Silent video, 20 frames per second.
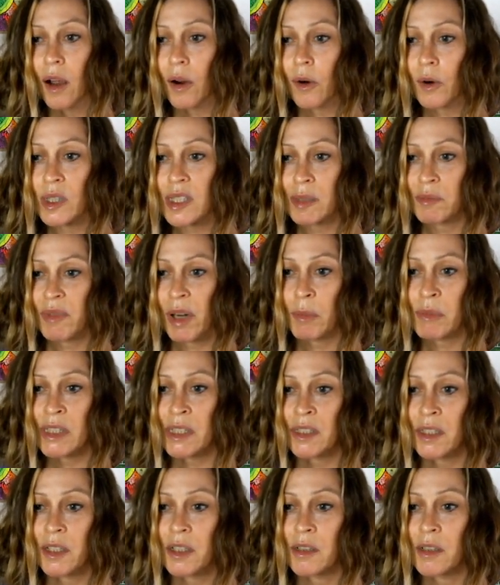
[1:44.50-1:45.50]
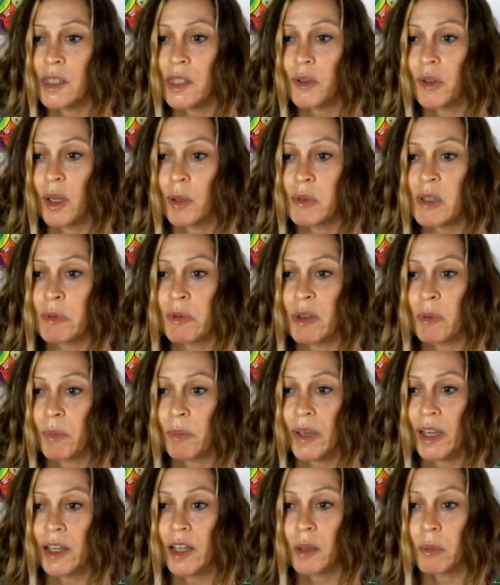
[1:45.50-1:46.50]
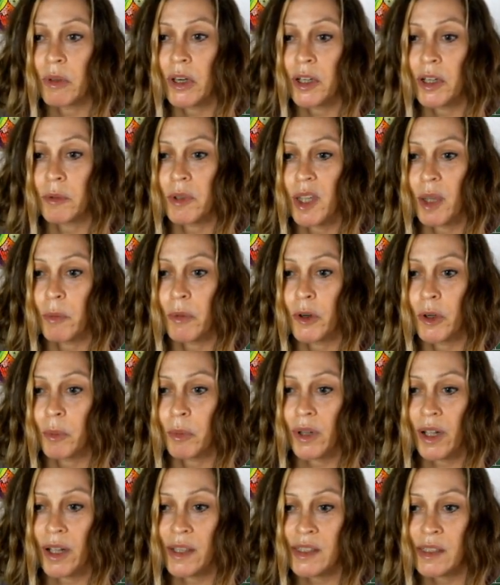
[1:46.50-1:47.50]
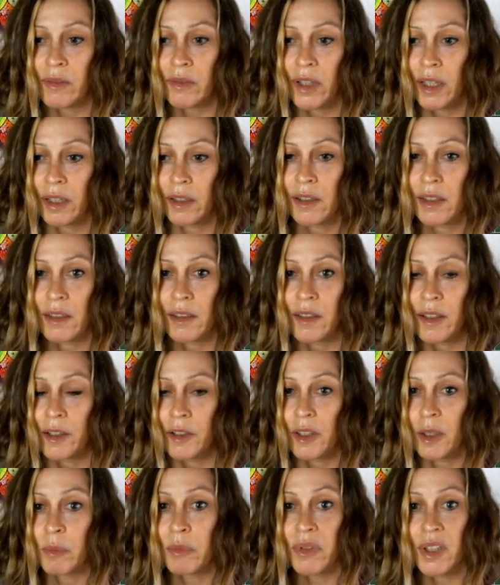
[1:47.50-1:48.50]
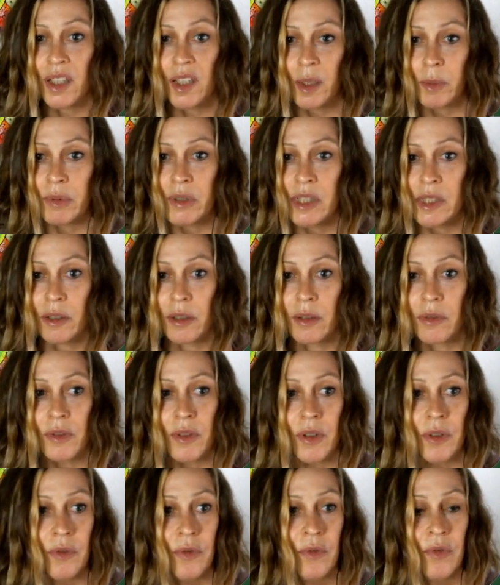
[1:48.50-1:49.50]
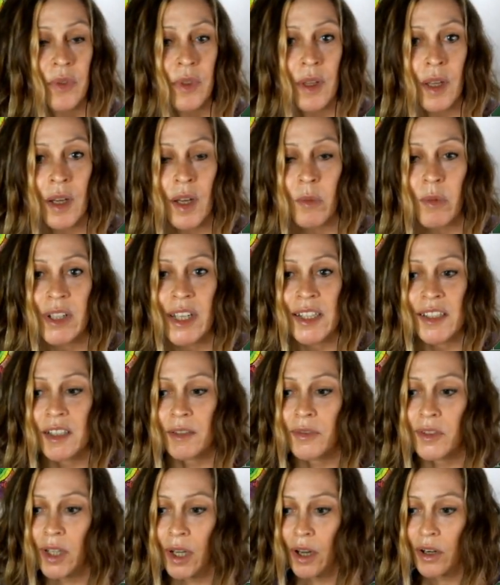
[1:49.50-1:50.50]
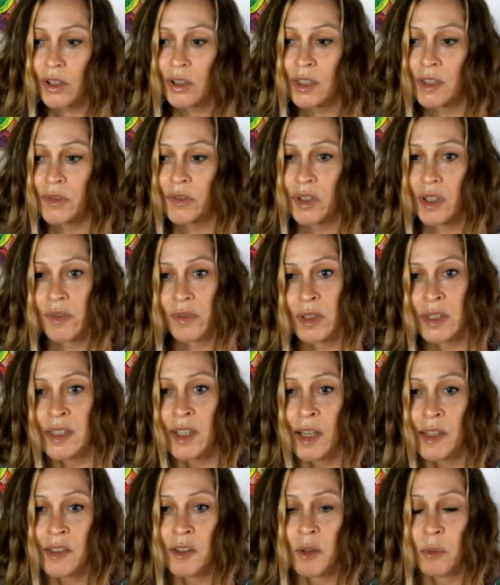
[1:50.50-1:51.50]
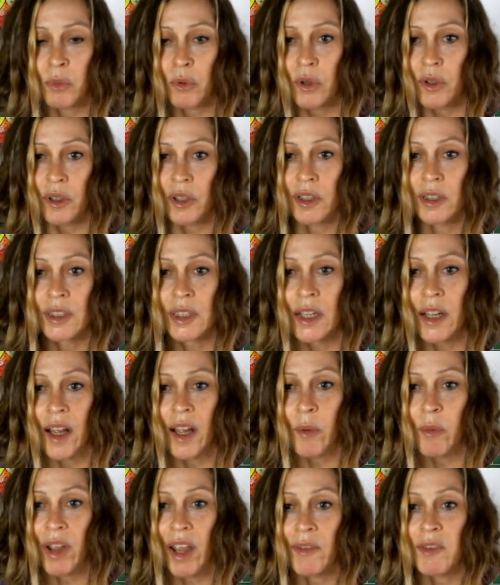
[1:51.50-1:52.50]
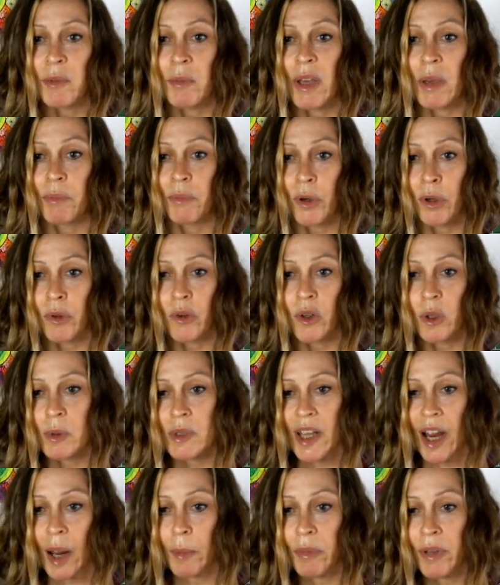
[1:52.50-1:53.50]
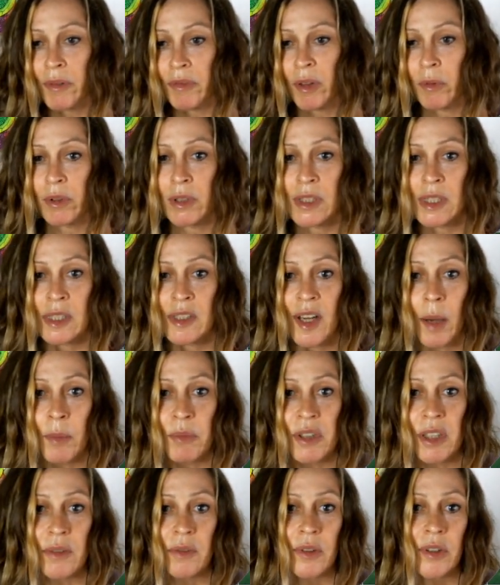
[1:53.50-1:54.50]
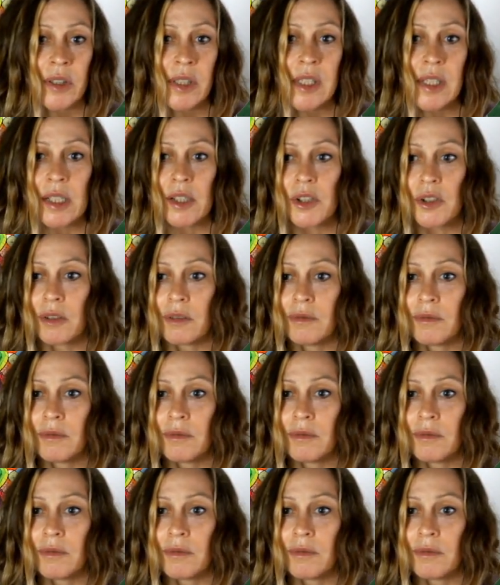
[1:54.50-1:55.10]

or sometimes indigenous groups, with big communal plots of land that are completely preserved. We need different actions for different sides of the border, and we have to make both groups happy if we want to stop deforestation.